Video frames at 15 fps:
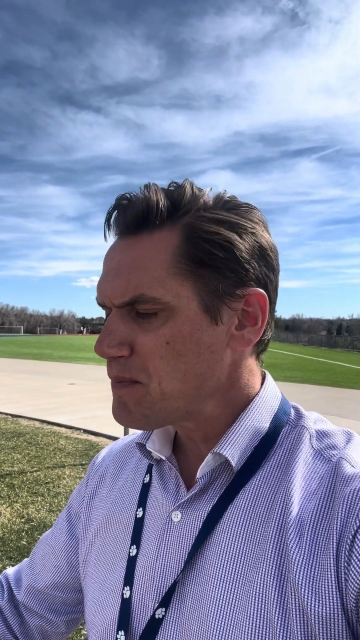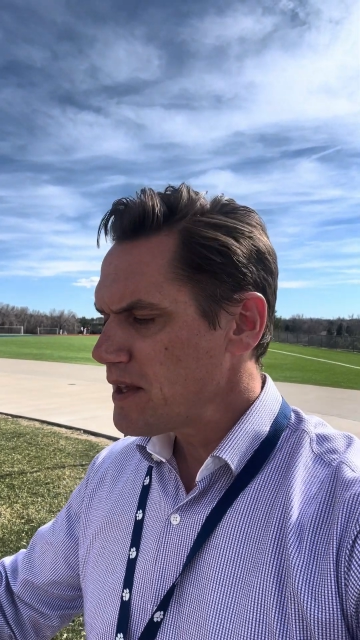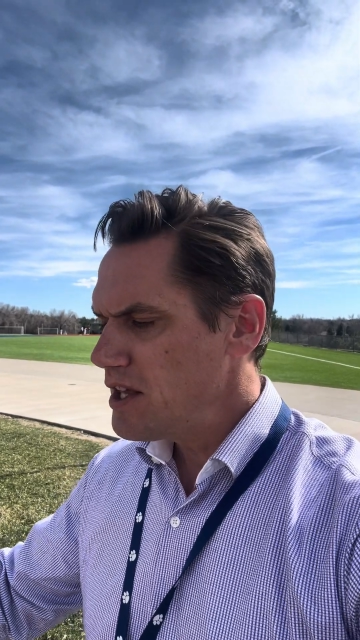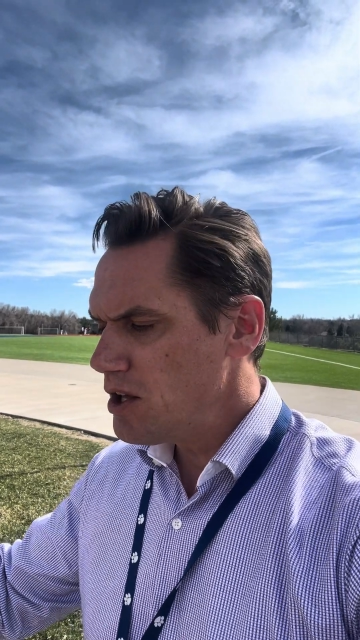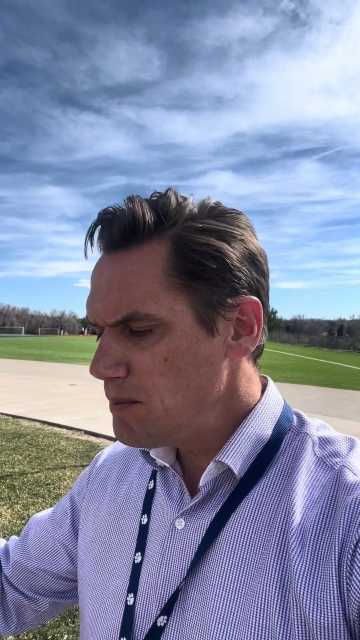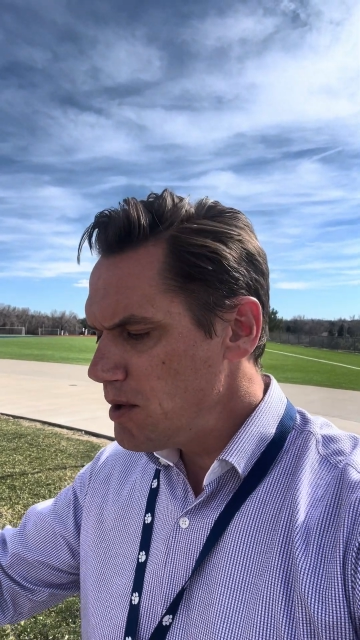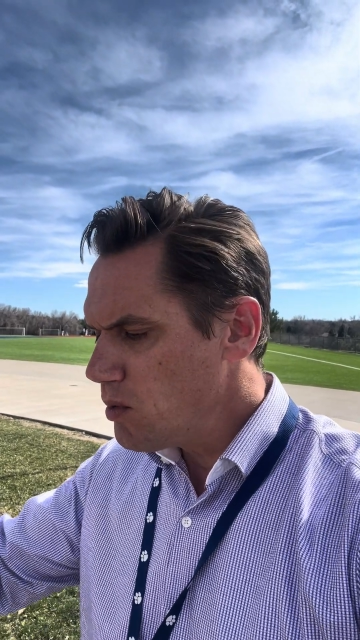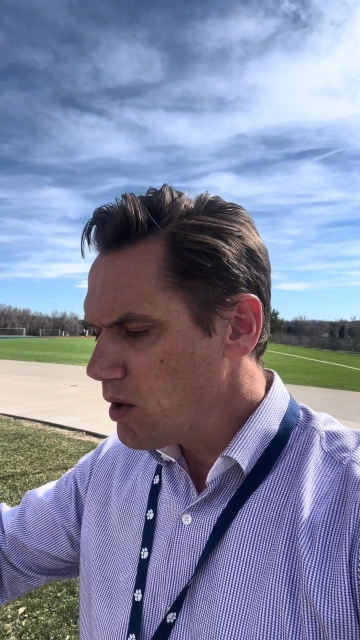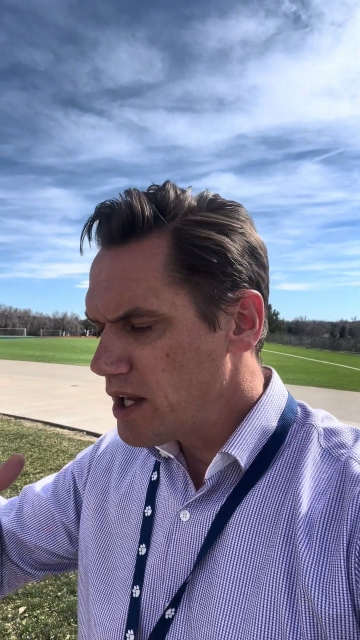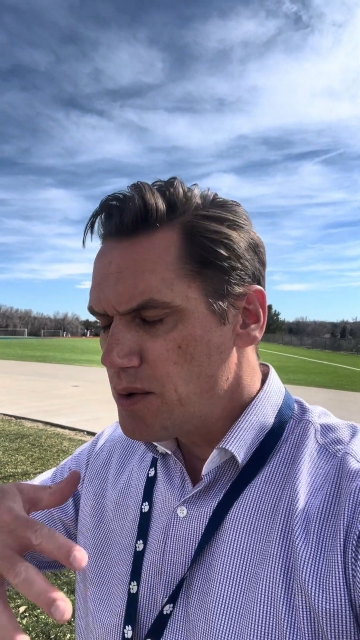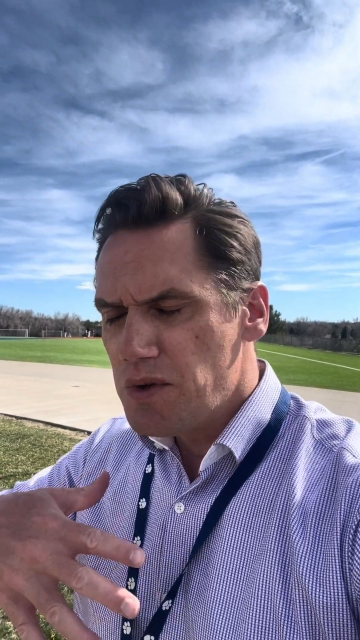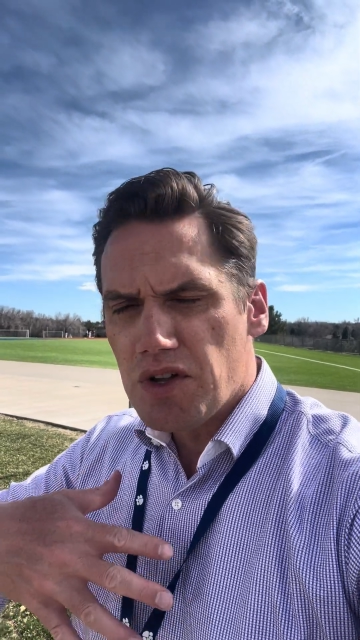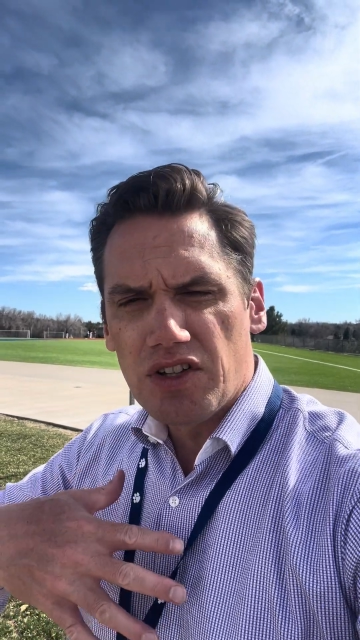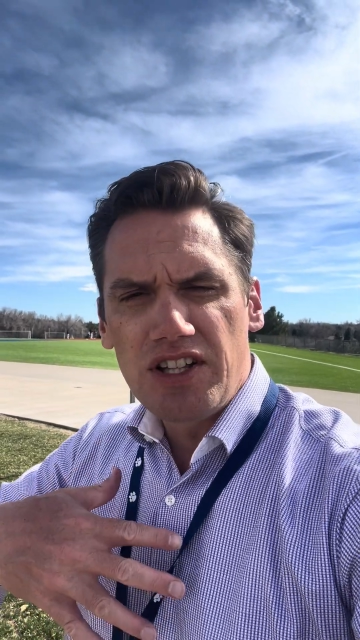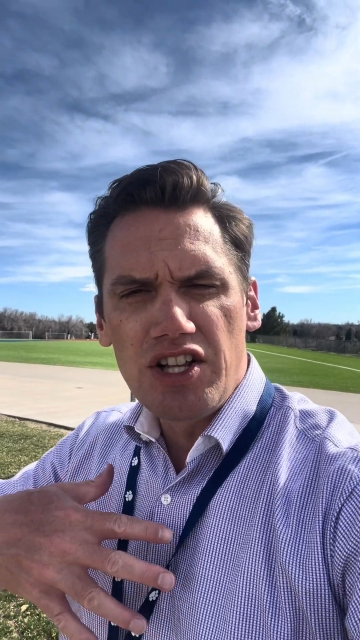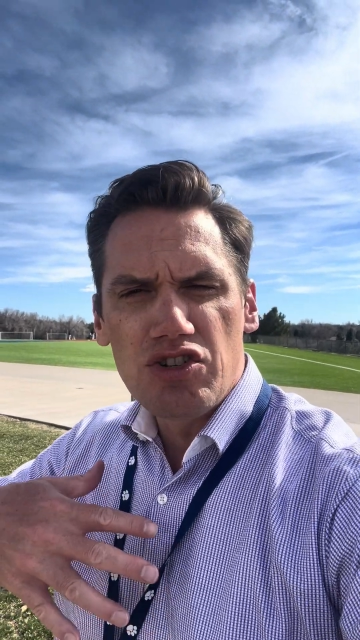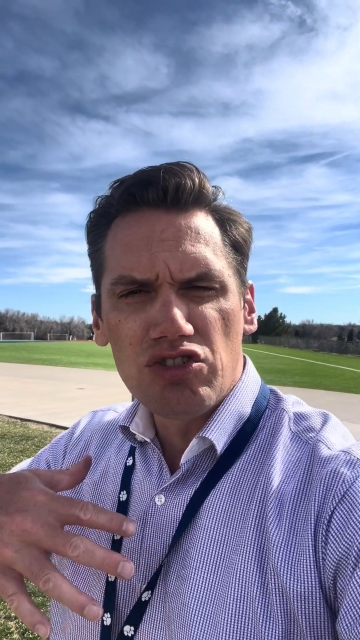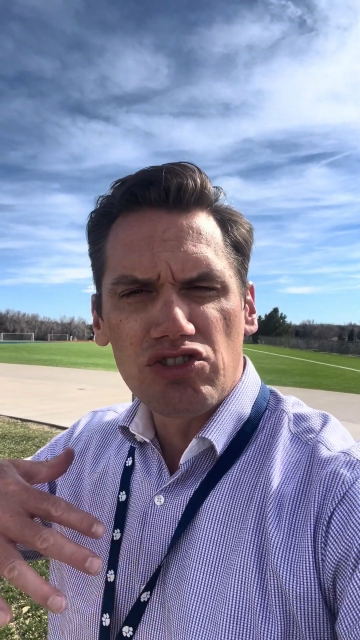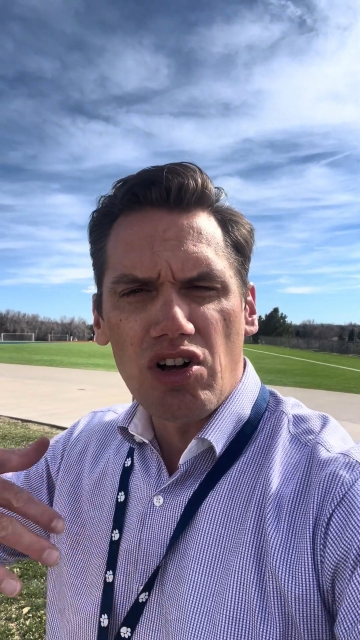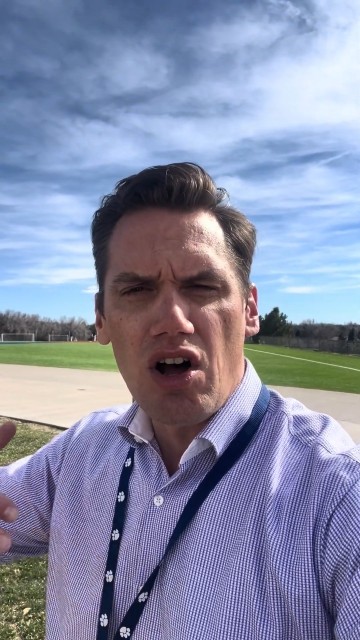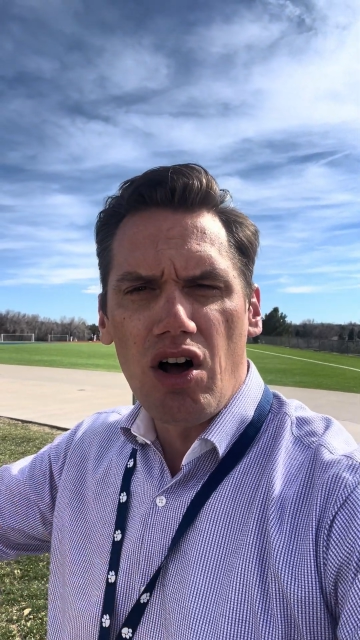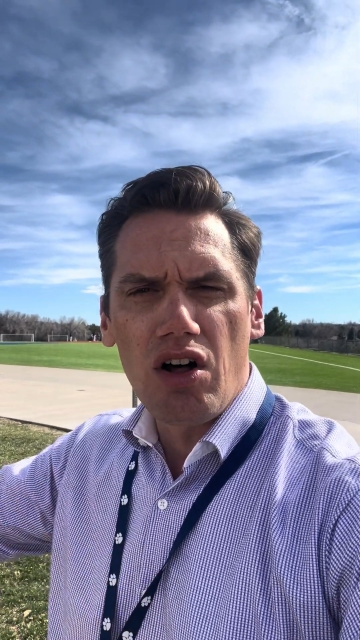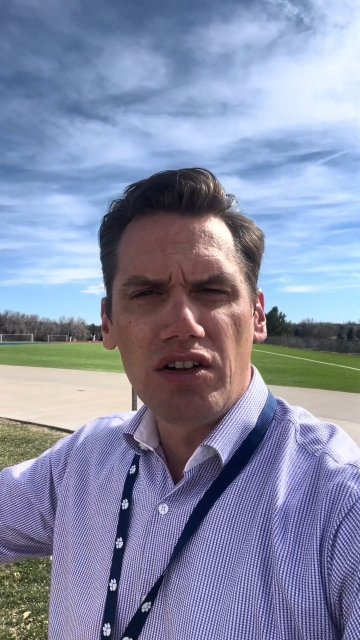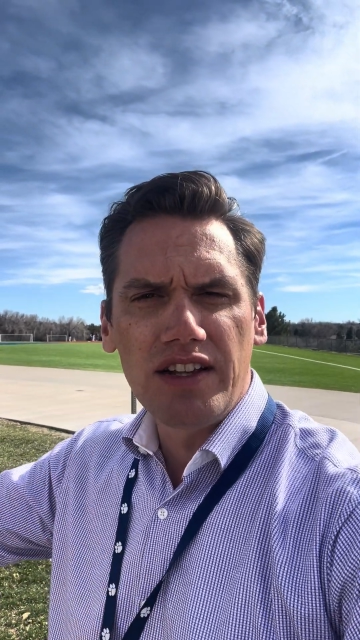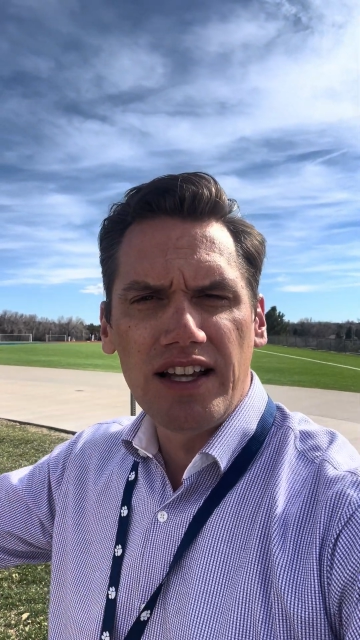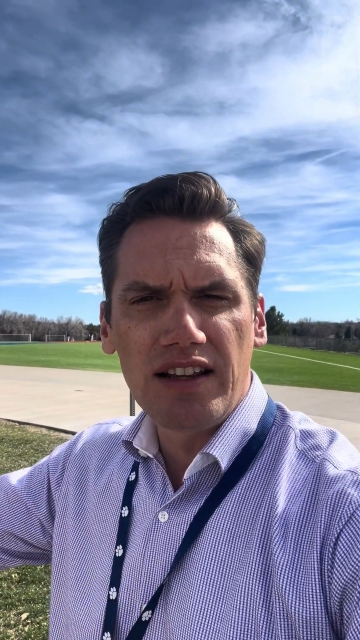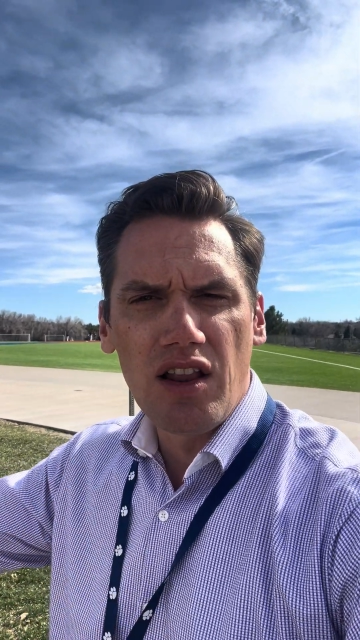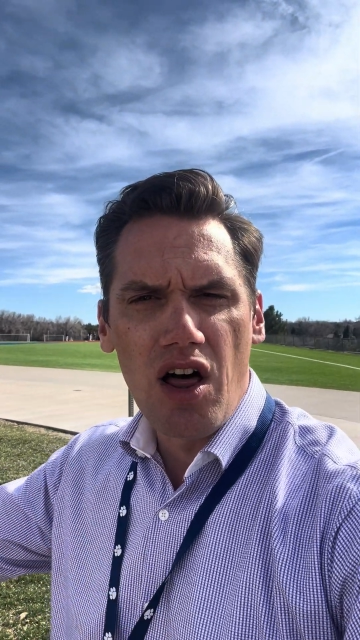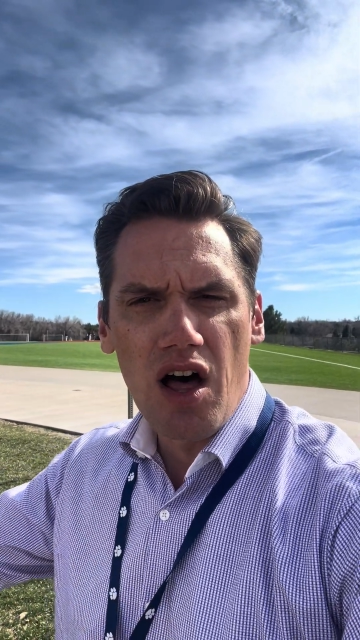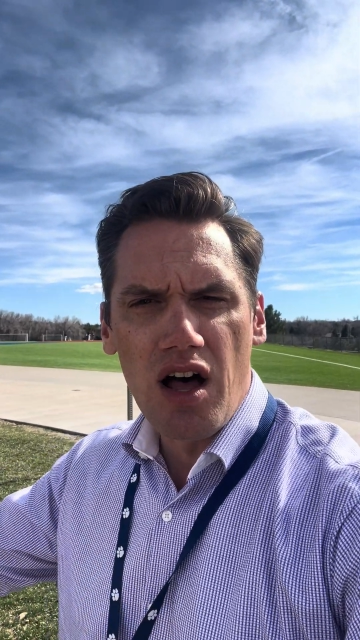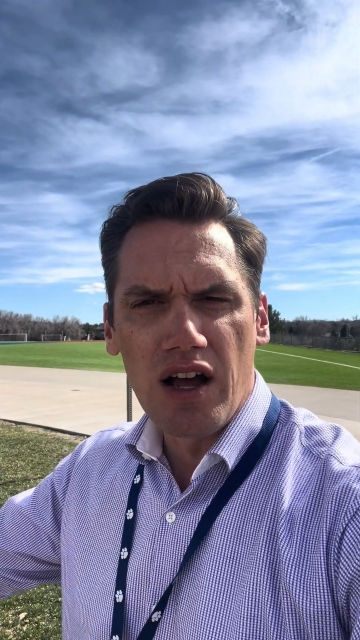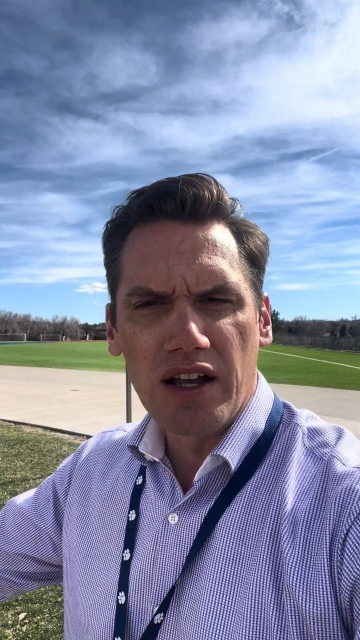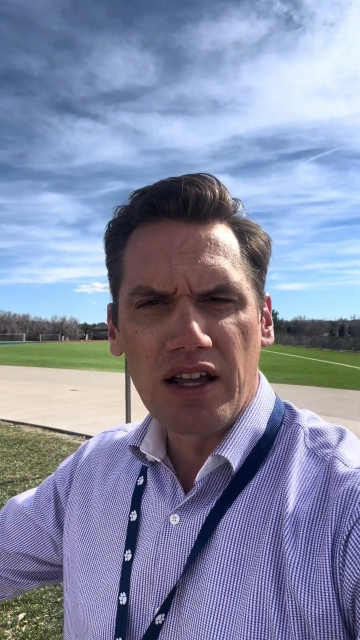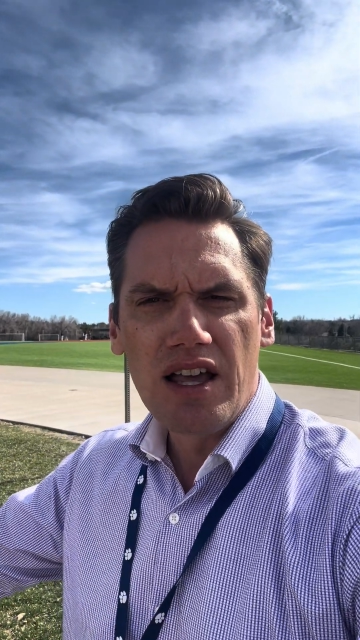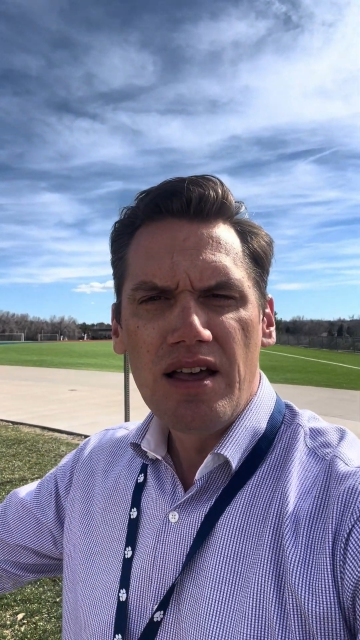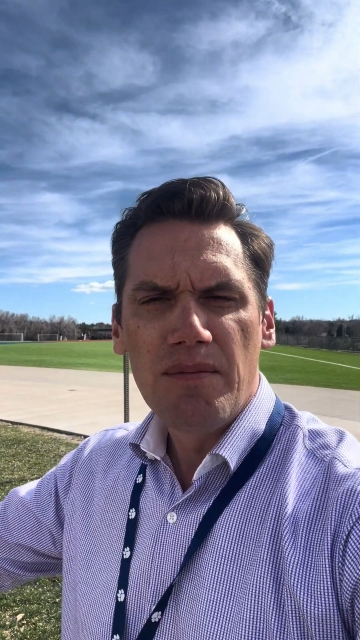He'll be working with our teachers all day long,